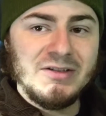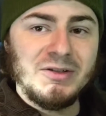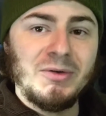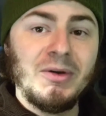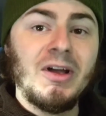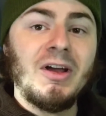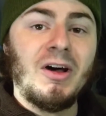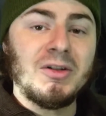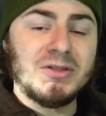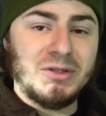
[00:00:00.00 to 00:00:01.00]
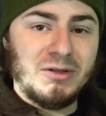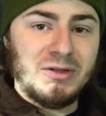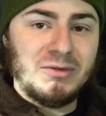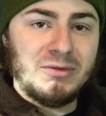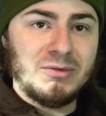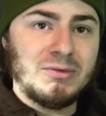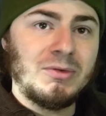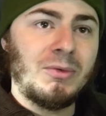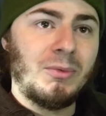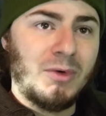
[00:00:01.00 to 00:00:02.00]
So I'll show you
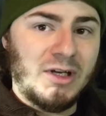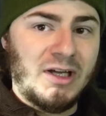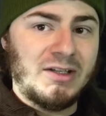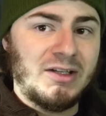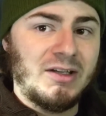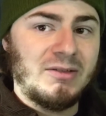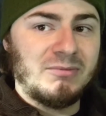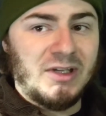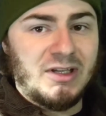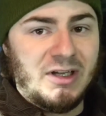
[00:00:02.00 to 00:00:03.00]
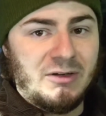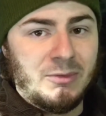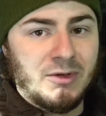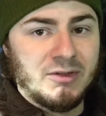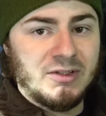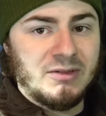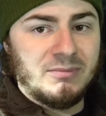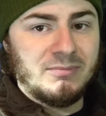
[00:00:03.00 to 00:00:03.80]
what I did and how it worked.